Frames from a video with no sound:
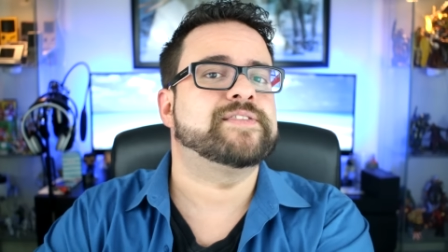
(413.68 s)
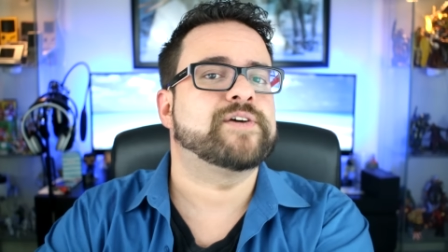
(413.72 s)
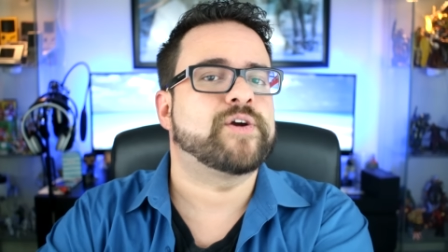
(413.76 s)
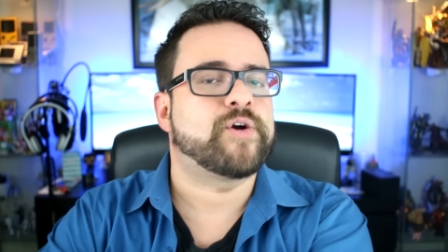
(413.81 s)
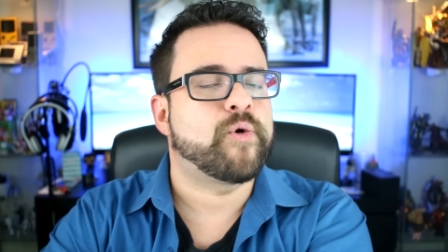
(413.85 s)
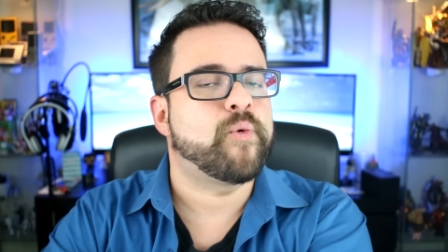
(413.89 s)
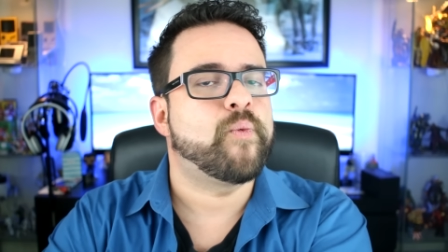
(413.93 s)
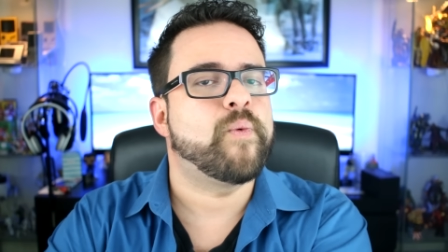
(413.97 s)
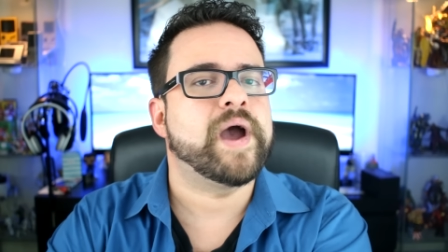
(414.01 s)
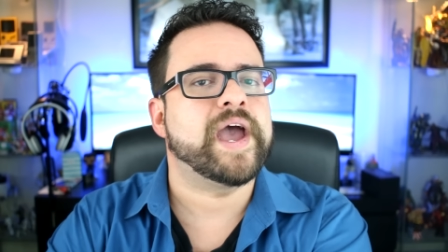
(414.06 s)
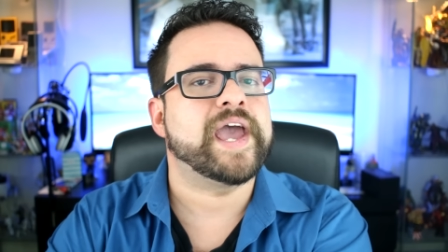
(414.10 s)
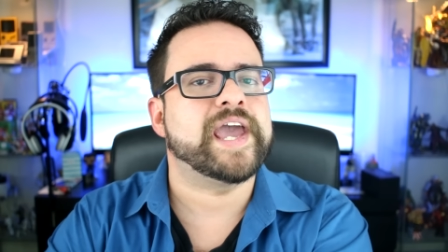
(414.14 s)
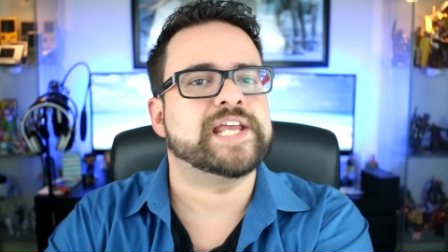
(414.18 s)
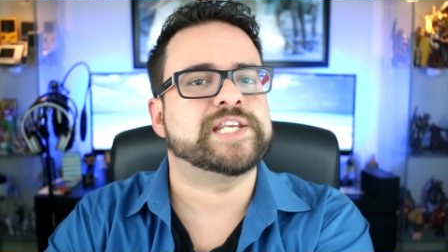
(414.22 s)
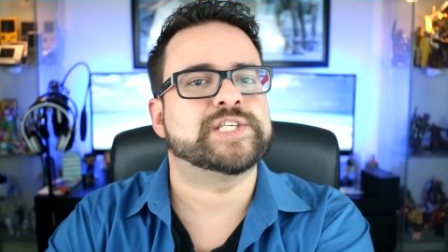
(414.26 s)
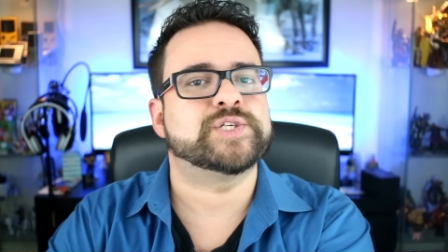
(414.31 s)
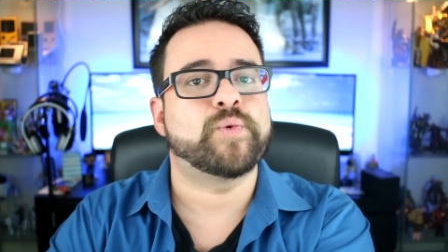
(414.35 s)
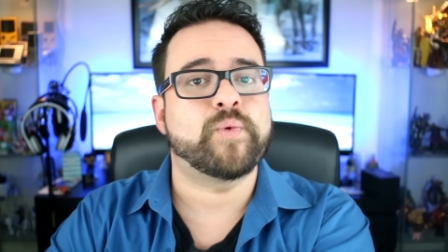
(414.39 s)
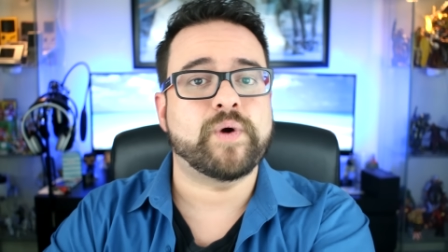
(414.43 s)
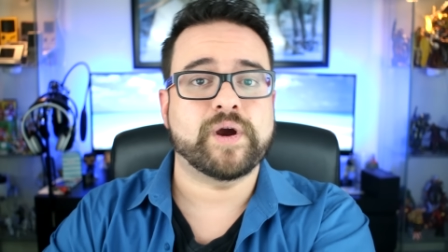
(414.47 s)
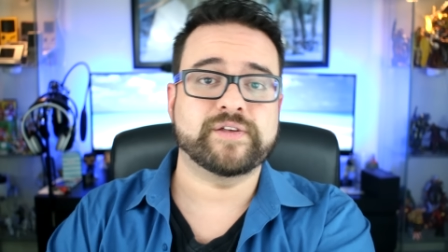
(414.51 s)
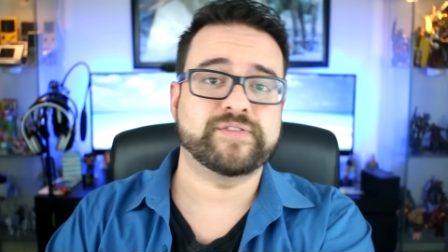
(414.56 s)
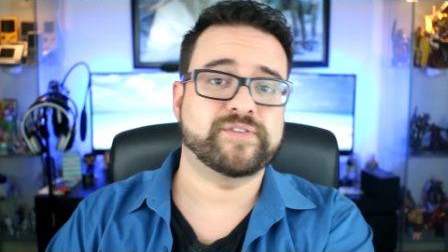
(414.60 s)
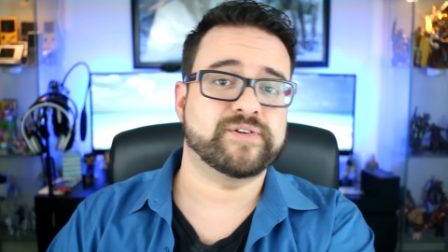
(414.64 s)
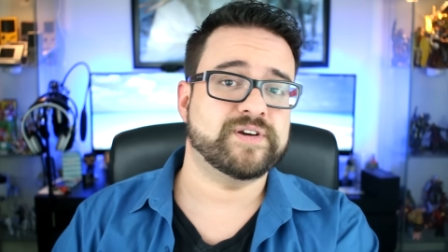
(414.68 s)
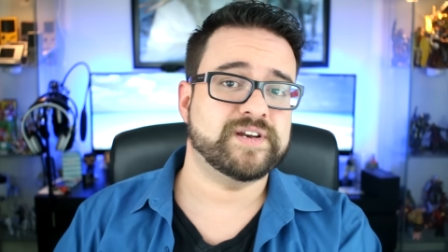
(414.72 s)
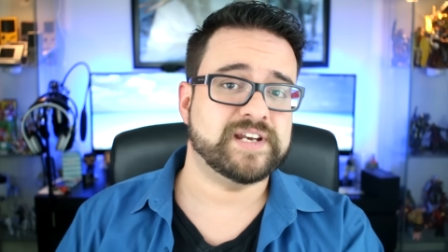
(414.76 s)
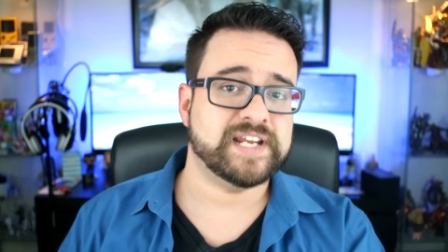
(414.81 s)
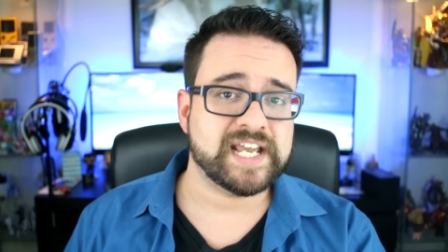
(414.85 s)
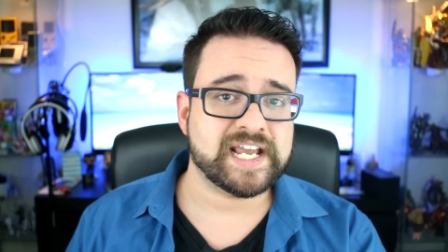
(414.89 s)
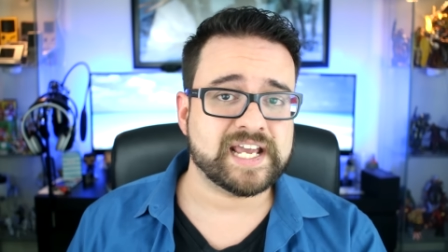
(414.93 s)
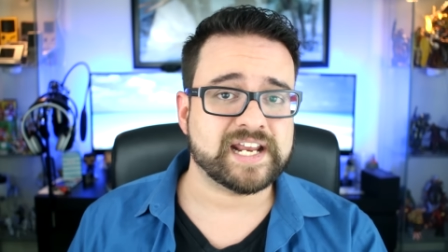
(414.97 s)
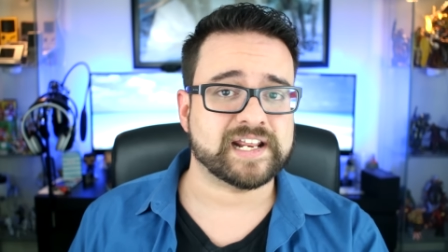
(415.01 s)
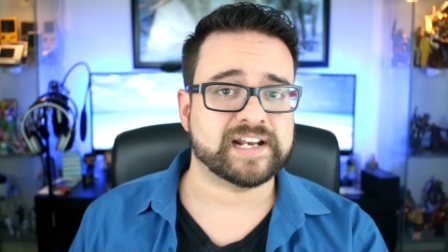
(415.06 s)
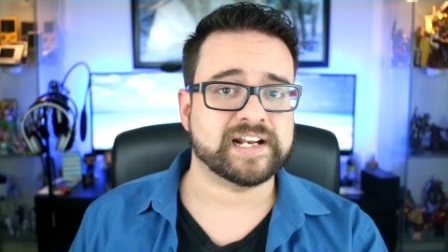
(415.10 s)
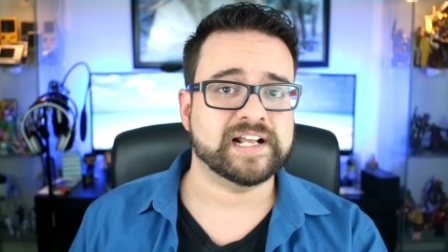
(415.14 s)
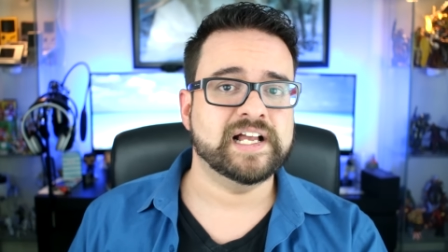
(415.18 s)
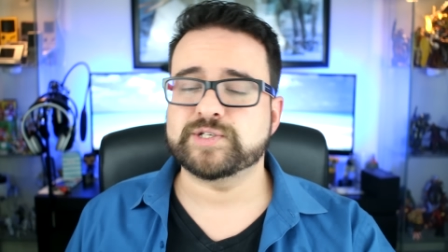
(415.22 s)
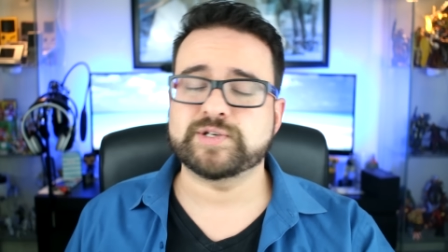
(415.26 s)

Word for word: their way to where they're needed.